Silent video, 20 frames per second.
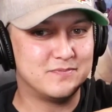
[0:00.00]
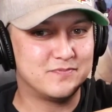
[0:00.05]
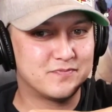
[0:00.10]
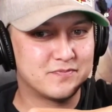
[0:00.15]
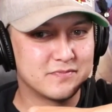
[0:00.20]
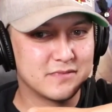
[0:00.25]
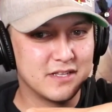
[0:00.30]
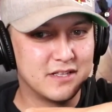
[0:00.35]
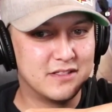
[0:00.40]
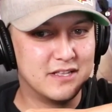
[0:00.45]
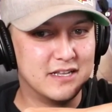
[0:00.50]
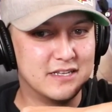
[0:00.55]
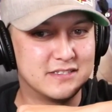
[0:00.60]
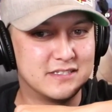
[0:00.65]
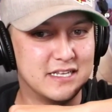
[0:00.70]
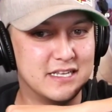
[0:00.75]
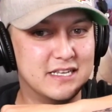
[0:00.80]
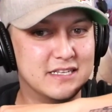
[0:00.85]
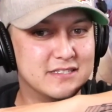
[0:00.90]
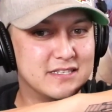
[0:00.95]
This
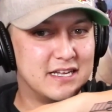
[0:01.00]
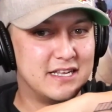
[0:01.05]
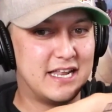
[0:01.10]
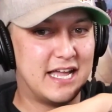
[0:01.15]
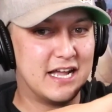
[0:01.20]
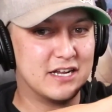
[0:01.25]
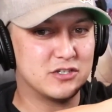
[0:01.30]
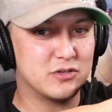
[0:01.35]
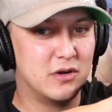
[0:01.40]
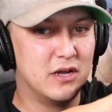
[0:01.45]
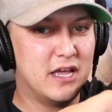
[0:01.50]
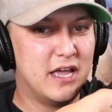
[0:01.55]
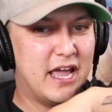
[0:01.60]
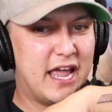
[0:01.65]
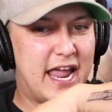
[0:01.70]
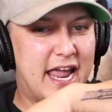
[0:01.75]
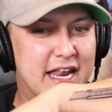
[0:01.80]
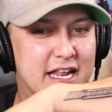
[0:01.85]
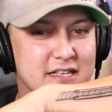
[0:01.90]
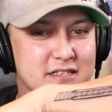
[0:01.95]
is an actual,
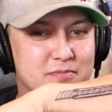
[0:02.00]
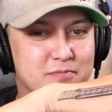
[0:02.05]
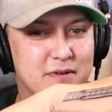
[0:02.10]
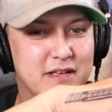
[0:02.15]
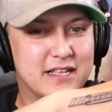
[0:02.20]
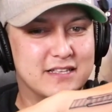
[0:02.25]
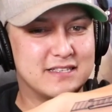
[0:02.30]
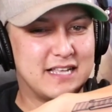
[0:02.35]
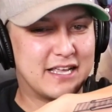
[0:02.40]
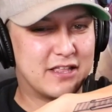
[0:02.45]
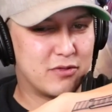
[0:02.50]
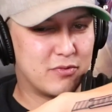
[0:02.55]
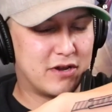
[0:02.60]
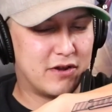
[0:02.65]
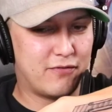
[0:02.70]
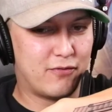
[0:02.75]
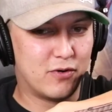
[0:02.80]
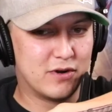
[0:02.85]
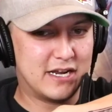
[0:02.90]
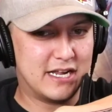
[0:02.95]
and it's like 3 or
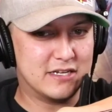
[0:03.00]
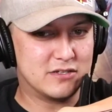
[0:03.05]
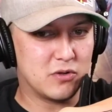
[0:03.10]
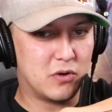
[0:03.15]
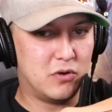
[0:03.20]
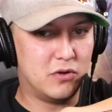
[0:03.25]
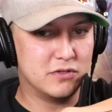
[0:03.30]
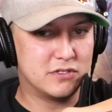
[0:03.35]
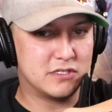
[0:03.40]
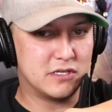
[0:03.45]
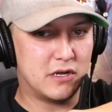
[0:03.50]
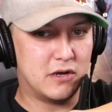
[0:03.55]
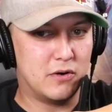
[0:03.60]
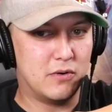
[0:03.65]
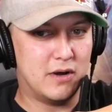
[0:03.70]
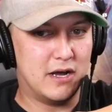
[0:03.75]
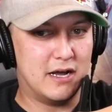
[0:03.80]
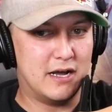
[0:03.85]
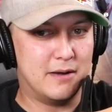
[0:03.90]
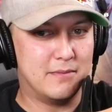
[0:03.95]
4 days old,
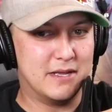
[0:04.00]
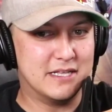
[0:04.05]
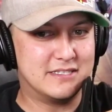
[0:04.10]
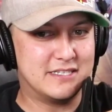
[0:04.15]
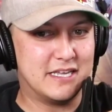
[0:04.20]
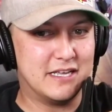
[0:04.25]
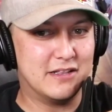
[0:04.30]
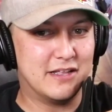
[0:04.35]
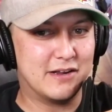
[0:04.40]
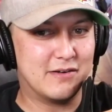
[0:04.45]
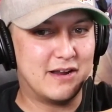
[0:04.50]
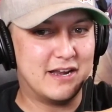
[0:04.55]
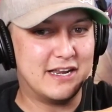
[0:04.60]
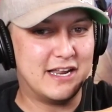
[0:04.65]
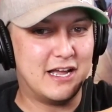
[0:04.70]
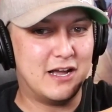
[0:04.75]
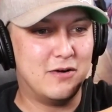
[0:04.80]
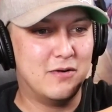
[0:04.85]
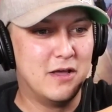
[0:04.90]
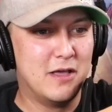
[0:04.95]
so it's healing right
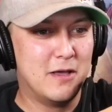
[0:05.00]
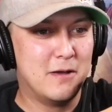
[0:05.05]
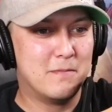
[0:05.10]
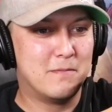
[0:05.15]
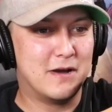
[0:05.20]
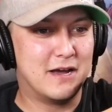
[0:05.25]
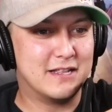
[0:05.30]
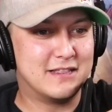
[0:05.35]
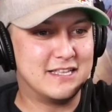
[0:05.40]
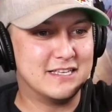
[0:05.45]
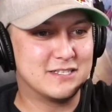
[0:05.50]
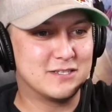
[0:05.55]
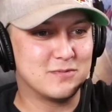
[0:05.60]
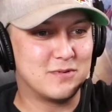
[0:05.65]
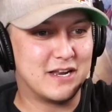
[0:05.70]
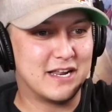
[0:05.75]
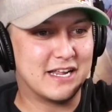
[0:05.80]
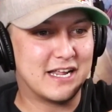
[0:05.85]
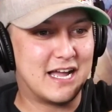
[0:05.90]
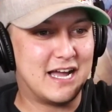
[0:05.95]
now, but this is what I
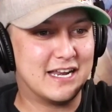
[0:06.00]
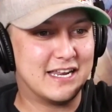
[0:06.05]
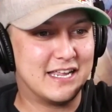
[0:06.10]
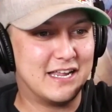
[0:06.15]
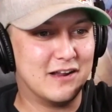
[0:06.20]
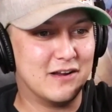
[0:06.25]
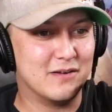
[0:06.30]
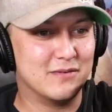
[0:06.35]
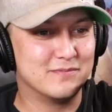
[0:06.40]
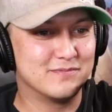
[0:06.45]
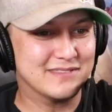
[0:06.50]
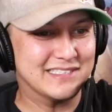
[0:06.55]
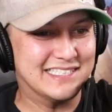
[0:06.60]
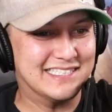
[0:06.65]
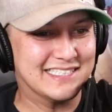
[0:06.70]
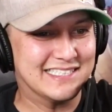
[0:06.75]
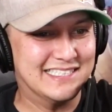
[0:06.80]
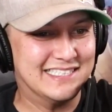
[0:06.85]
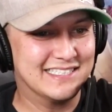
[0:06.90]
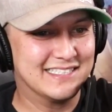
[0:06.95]
got here.
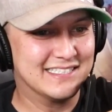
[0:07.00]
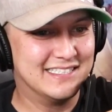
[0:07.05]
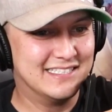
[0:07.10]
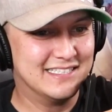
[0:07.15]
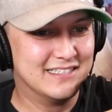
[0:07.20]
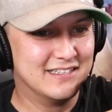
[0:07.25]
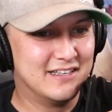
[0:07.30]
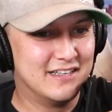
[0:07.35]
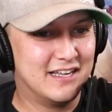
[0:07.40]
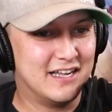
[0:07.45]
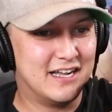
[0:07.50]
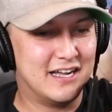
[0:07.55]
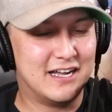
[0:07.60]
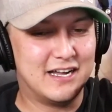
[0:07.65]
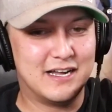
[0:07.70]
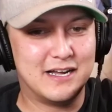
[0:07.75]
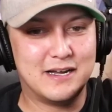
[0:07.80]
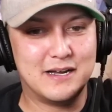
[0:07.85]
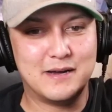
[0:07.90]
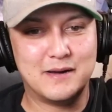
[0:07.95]

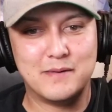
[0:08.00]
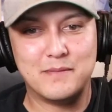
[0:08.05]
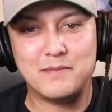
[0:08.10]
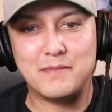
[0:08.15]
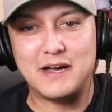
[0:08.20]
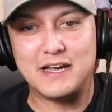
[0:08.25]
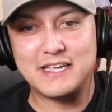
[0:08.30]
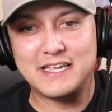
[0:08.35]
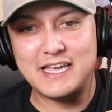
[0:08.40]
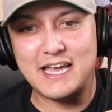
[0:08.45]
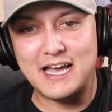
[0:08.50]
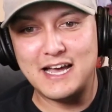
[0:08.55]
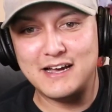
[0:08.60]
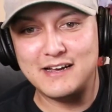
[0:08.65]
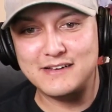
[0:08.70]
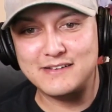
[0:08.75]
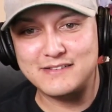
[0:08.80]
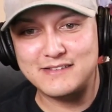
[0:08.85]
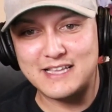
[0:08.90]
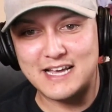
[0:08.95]
Yeah,
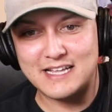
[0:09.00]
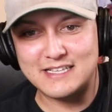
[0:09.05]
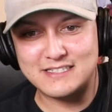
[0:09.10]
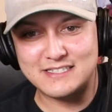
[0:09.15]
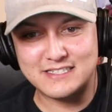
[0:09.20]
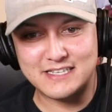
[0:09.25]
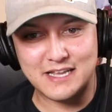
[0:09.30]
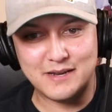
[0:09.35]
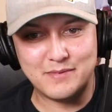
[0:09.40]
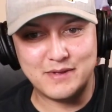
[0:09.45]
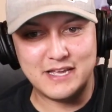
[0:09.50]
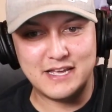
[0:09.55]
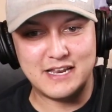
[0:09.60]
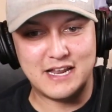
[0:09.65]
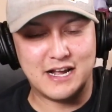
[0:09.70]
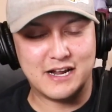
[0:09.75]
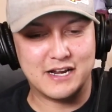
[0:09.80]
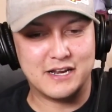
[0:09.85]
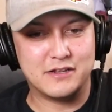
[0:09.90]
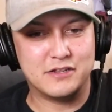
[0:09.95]
that's gonna be it. I'm
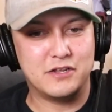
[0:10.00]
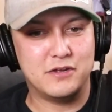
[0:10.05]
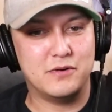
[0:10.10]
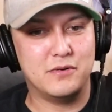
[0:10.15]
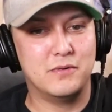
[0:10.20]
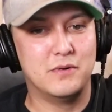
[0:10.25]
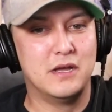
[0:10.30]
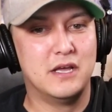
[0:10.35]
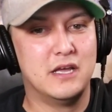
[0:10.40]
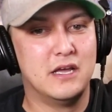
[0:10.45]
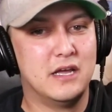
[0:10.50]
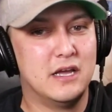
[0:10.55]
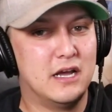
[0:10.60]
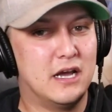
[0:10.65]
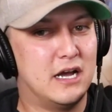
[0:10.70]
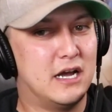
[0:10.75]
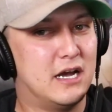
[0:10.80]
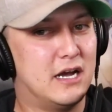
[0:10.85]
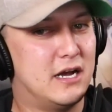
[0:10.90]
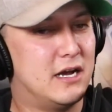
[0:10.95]
gonna
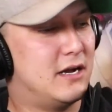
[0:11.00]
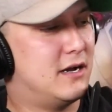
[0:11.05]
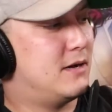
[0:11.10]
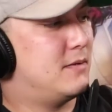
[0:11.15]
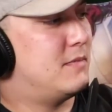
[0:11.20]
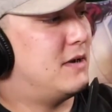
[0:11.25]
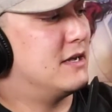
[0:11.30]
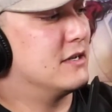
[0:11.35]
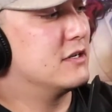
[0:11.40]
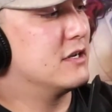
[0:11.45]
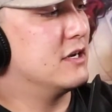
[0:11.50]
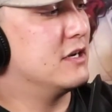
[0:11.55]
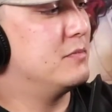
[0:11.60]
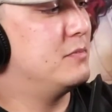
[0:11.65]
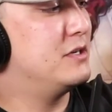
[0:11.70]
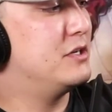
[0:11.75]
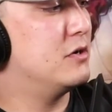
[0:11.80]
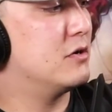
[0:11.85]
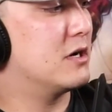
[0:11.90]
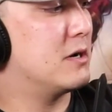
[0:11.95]
be
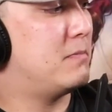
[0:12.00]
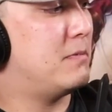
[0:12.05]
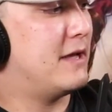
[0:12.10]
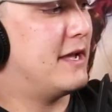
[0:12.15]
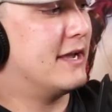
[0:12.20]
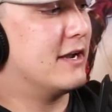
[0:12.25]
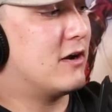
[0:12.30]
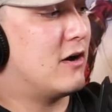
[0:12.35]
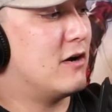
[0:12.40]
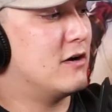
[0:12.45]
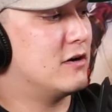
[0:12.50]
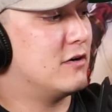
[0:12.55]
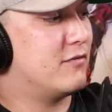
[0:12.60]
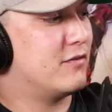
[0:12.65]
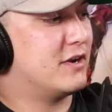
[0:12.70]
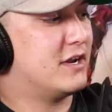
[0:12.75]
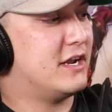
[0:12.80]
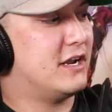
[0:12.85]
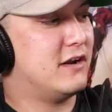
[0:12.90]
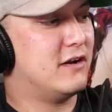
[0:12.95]
doing a playing card over
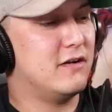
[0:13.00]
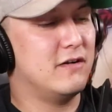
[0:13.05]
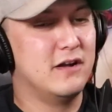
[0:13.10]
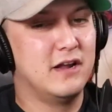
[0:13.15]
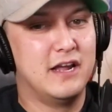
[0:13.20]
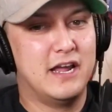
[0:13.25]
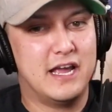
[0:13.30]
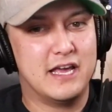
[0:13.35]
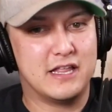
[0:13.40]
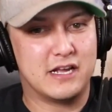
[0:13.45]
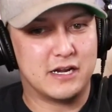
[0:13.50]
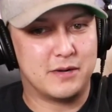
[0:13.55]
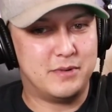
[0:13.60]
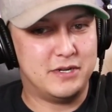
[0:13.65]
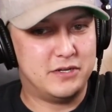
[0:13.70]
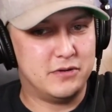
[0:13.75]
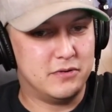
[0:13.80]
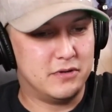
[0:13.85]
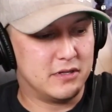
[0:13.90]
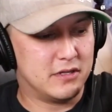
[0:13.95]
here, and I'm gonna be
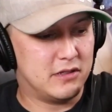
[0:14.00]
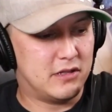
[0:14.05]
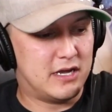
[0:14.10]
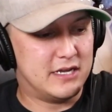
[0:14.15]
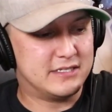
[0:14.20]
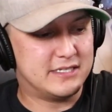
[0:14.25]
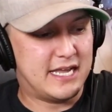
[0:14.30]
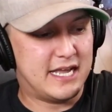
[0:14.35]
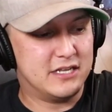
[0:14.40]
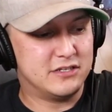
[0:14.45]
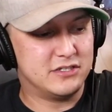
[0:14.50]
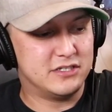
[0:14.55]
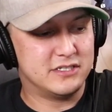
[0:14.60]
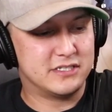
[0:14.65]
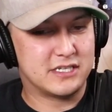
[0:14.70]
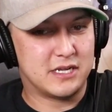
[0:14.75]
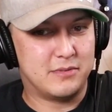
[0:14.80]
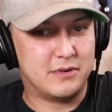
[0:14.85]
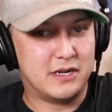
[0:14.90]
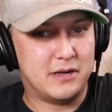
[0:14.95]
doing Los Angeles
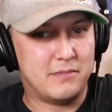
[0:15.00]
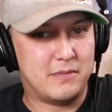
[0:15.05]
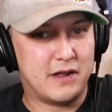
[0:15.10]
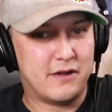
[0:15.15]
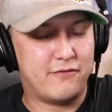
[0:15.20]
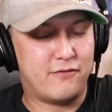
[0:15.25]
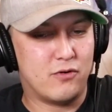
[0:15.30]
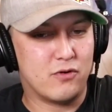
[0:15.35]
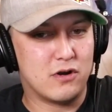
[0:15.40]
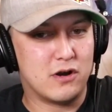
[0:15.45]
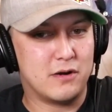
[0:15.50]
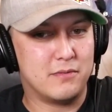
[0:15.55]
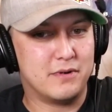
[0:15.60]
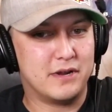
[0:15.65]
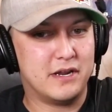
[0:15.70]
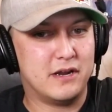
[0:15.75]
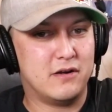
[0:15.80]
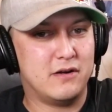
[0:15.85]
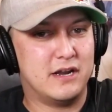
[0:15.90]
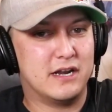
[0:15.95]
coming up my forearm
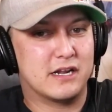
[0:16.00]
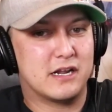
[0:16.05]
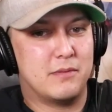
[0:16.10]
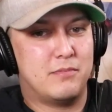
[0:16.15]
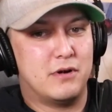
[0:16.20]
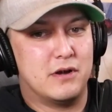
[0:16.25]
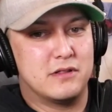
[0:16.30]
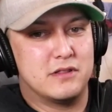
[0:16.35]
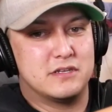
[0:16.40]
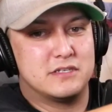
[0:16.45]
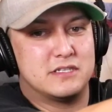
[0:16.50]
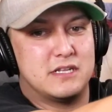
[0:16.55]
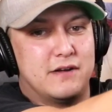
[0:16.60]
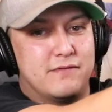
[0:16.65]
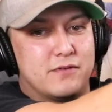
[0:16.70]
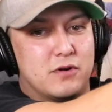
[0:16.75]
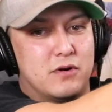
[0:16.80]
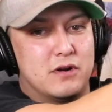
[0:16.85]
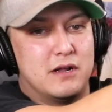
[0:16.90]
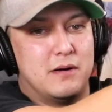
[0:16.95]
here, and a couple other stuff
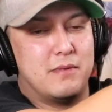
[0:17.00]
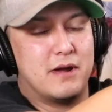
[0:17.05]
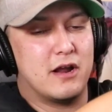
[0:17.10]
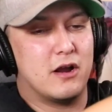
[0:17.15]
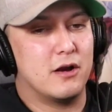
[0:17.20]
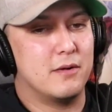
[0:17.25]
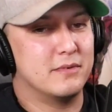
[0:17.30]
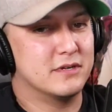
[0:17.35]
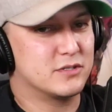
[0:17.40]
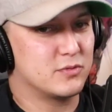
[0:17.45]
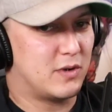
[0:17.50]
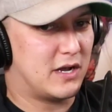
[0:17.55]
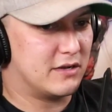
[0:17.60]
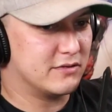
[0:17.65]
going up my arm as well.